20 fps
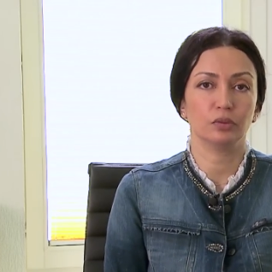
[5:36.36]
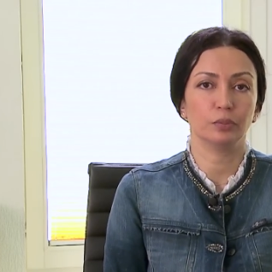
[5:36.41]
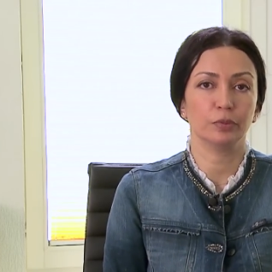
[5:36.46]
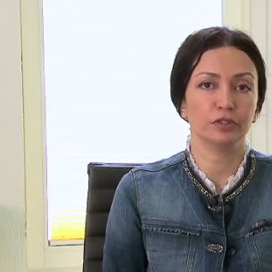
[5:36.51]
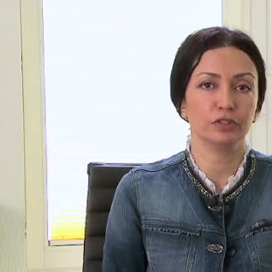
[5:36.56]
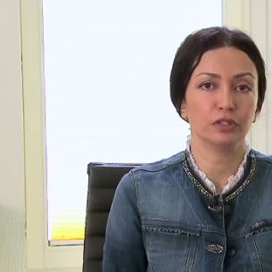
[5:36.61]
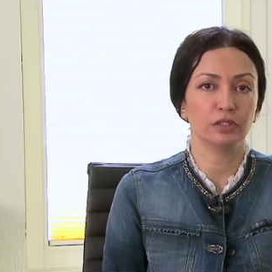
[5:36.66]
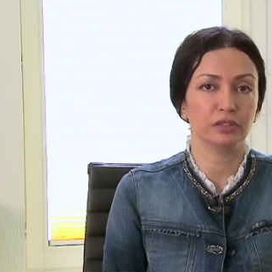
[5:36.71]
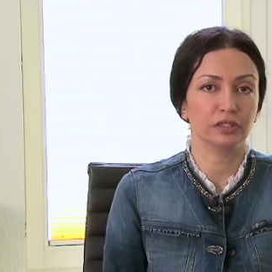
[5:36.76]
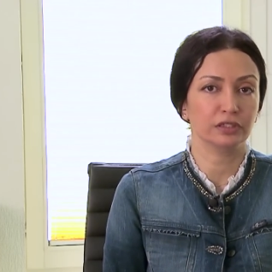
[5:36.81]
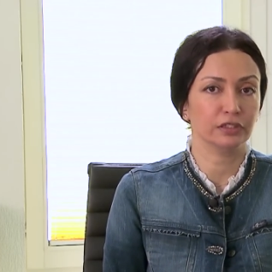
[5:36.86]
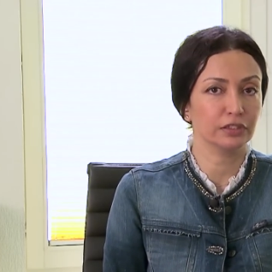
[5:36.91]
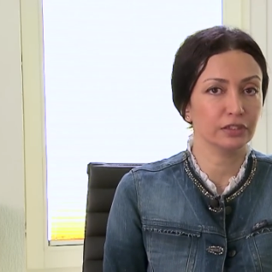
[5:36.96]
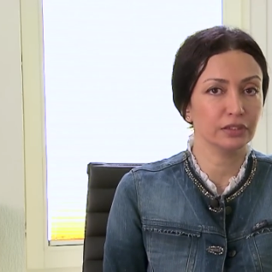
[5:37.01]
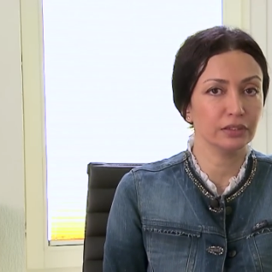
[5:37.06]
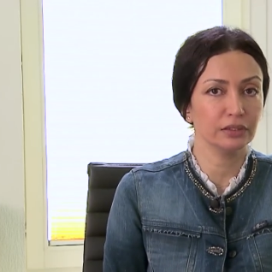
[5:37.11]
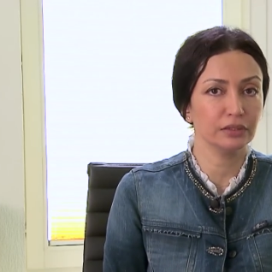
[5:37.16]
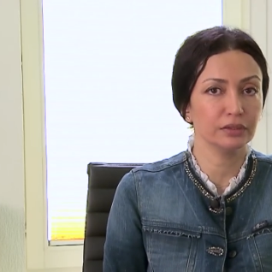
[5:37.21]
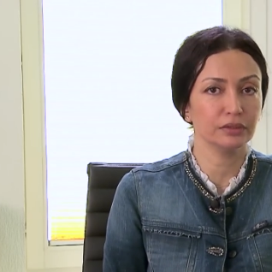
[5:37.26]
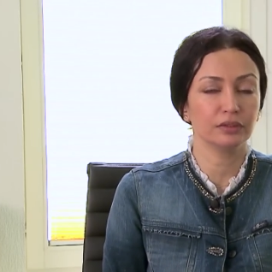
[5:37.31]
You should
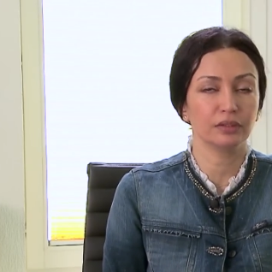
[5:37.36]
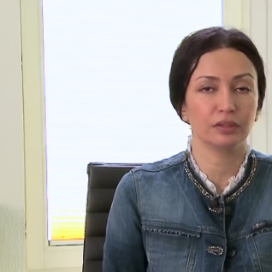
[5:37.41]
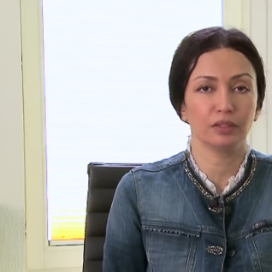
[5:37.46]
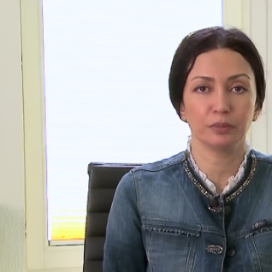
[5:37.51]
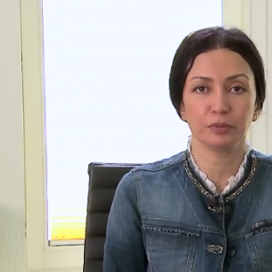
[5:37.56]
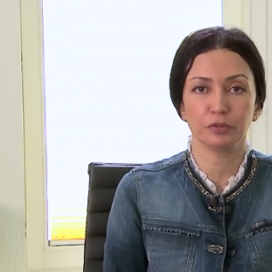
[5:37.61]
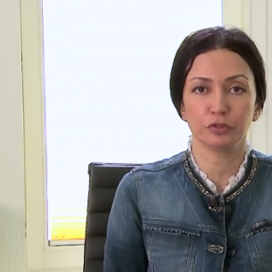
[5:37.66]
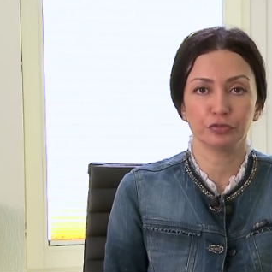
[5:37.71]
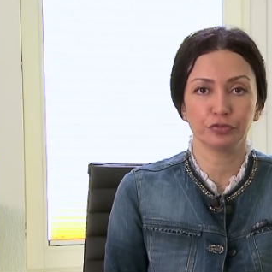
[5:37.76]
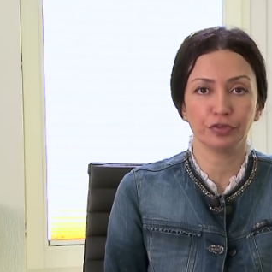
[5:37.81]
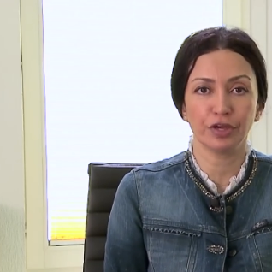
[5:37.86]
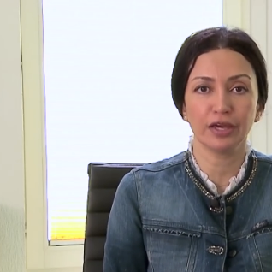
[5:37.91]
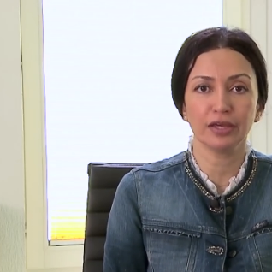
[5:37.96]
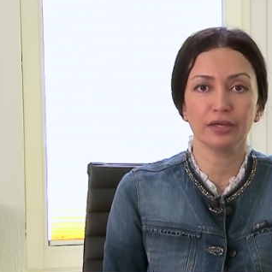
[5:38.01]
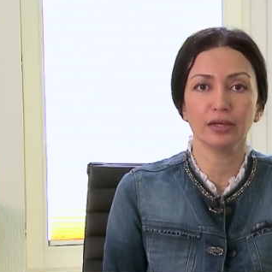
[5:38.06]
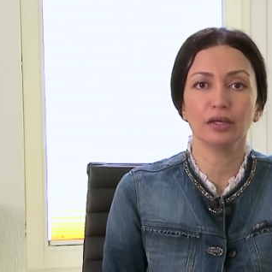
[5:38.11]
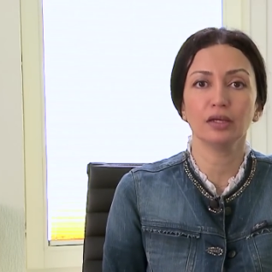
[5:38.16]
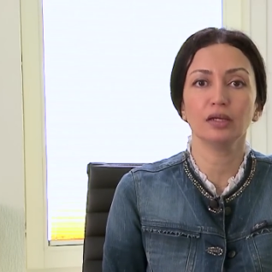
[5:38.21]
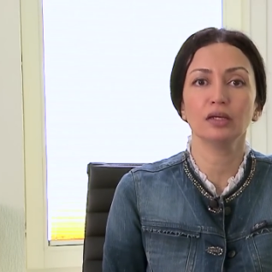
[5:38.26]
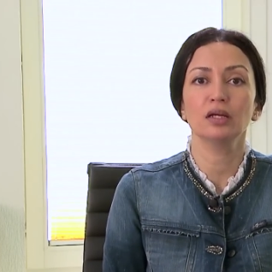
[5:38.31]
avoid smoking,
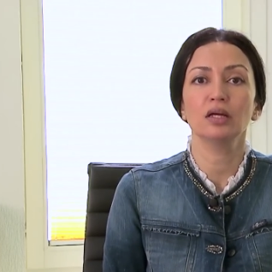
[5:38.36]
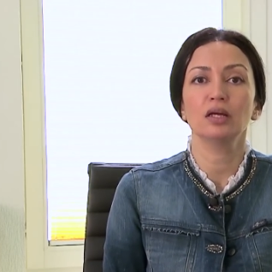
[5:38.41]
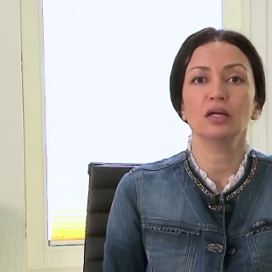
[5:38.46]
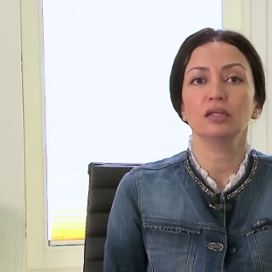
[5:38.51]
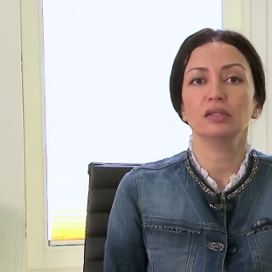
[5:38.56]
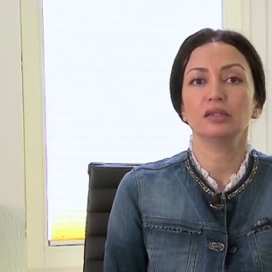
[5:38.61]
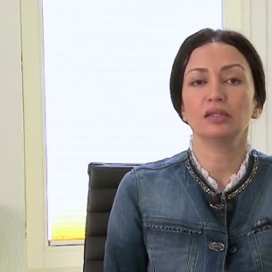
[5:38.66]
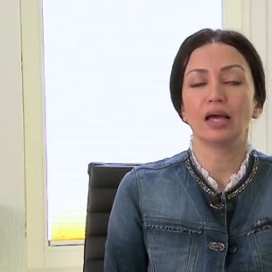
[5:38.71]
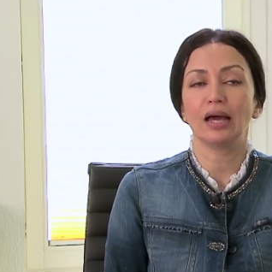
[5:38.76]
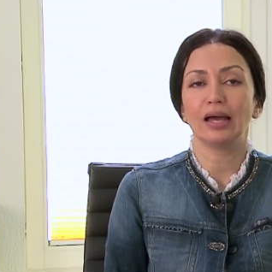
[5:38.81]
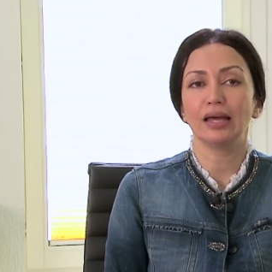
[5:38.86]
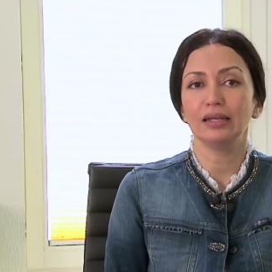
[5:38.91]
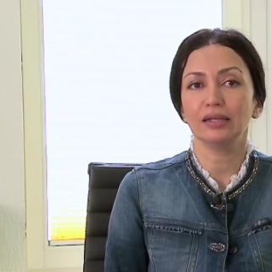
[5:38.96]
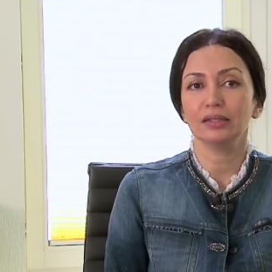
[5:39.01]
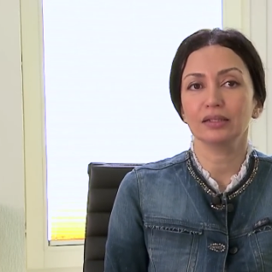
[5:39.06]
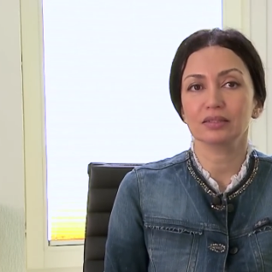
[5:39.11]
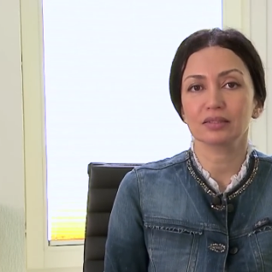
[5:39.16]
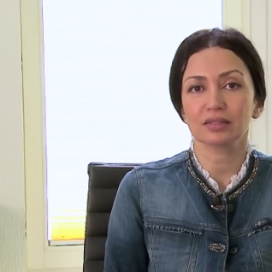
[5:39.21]
sleep well,